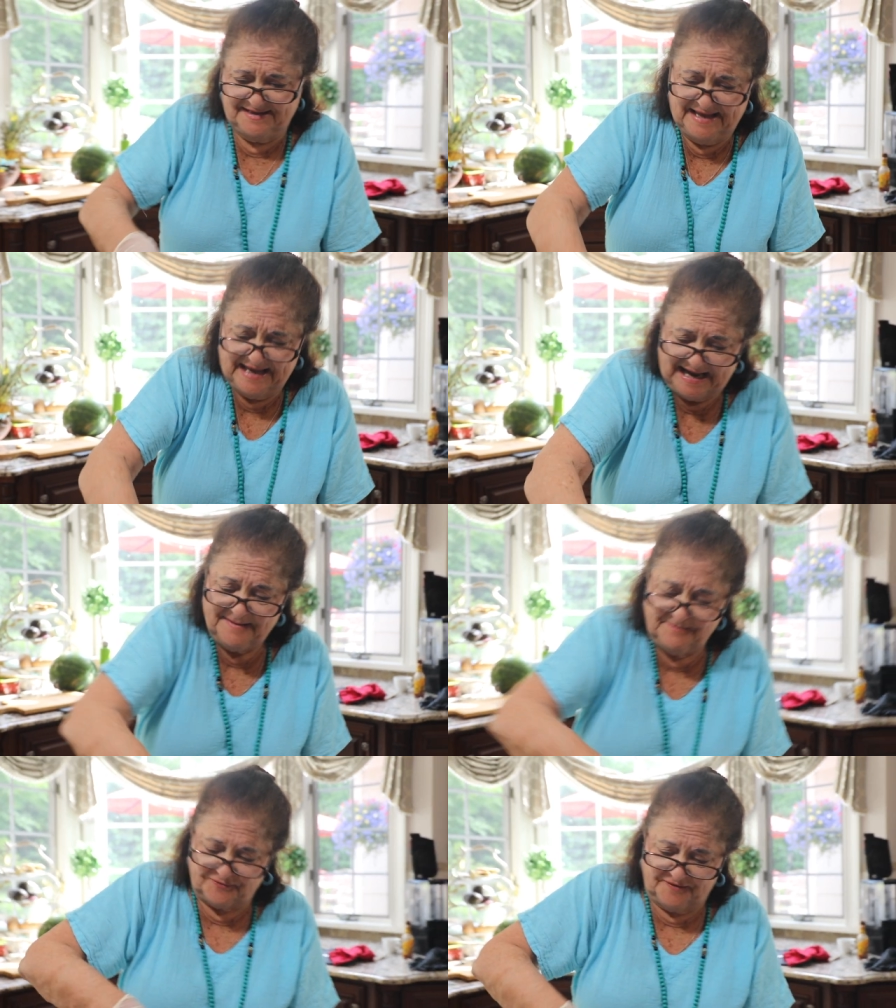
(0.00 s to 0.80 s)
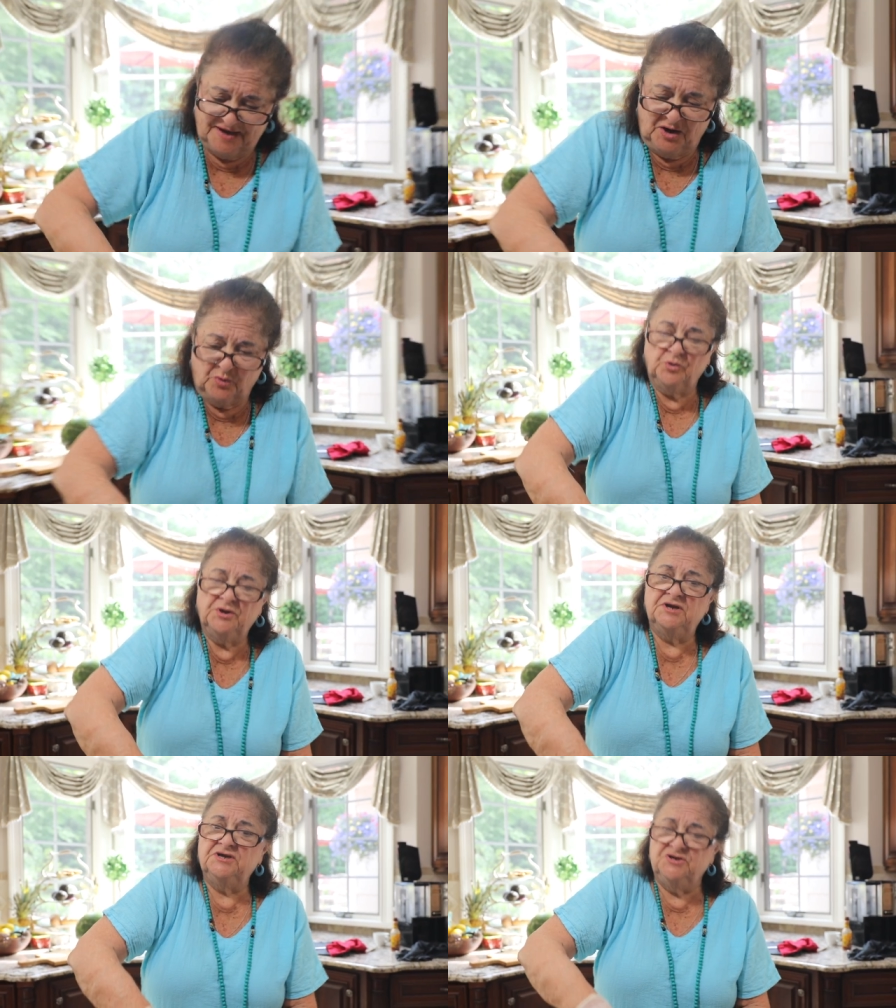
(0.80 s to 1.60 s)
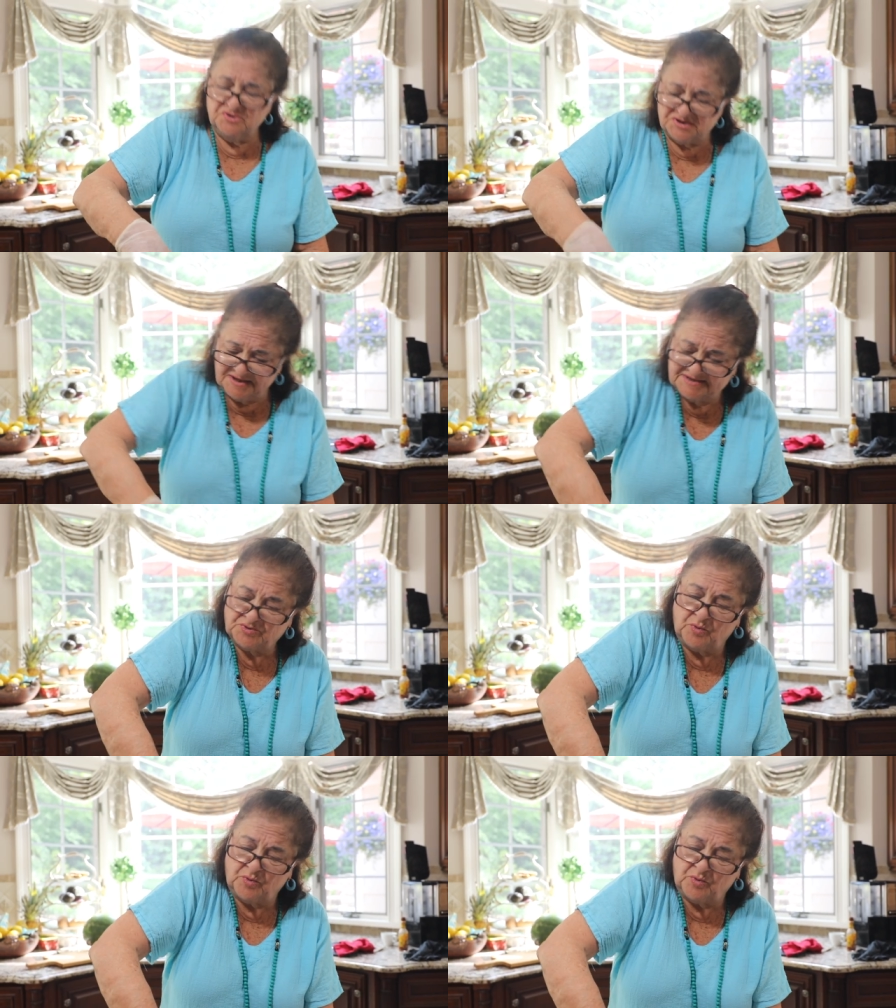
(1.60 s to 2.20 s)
White bread I, grosses me out anyways. Usually it's